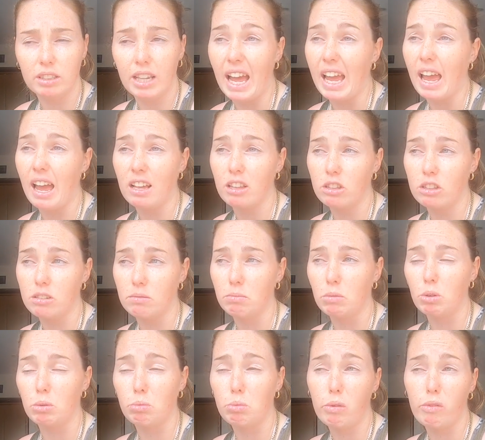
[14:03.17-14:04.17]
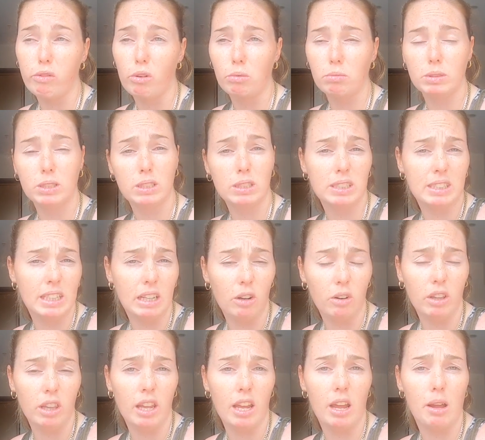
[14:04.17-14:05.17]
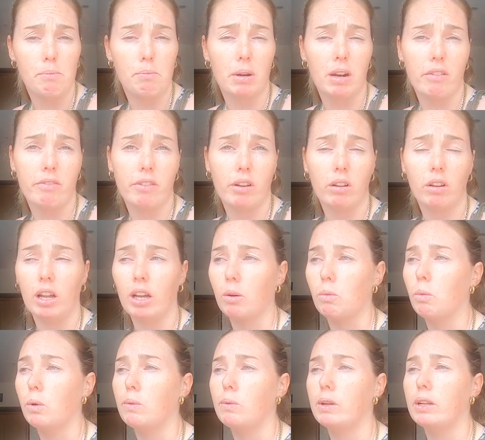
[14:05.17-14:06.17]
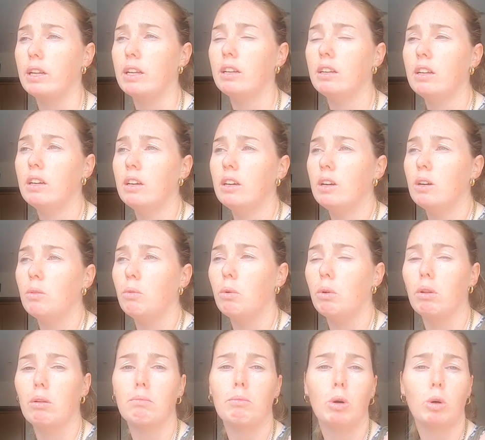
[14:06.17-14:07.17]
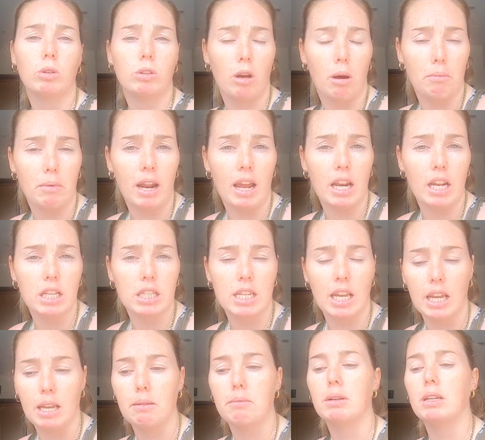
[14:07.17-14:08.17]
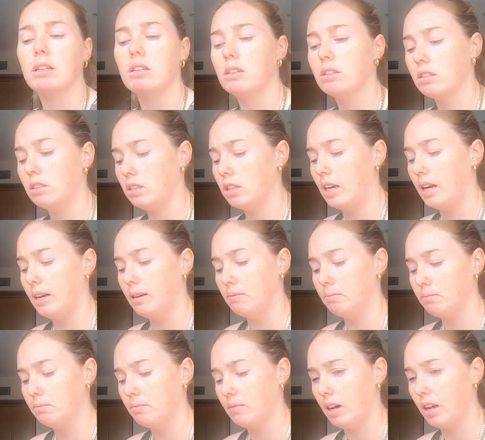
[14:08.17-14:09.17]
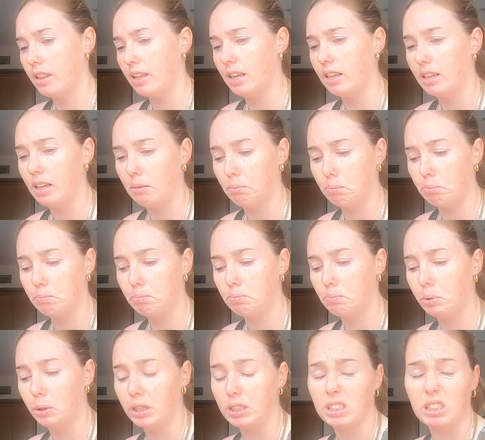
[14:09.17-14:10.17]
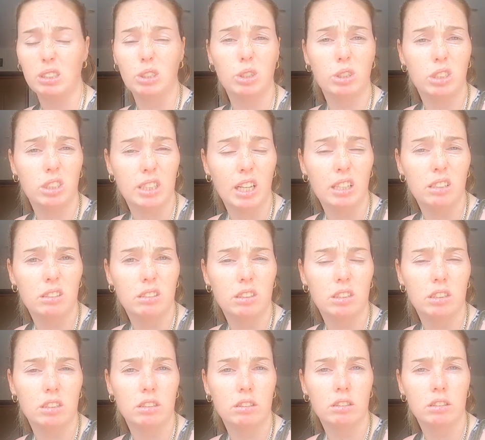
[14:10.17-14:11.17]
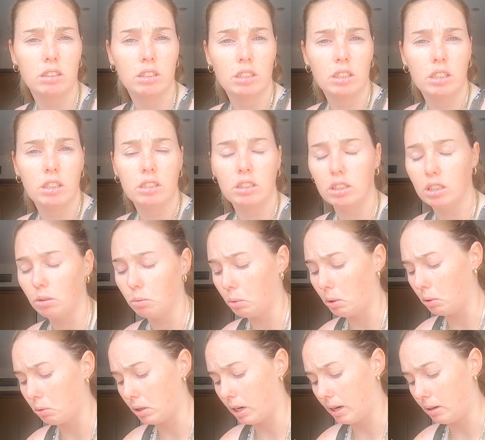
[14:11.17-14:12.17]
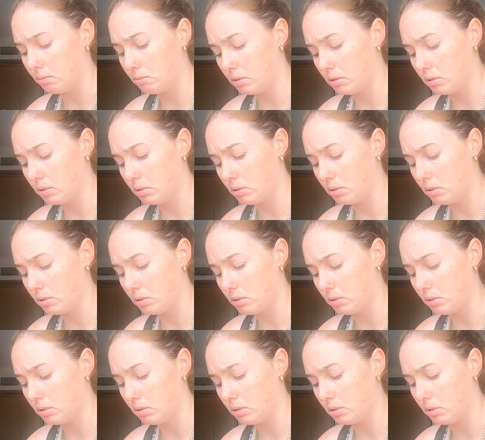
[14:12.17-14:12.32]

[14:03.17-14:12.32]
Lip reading: They had some good performances here and there, but I felt like we were the more dominating team, and I think that put us in good stead to the World Cup.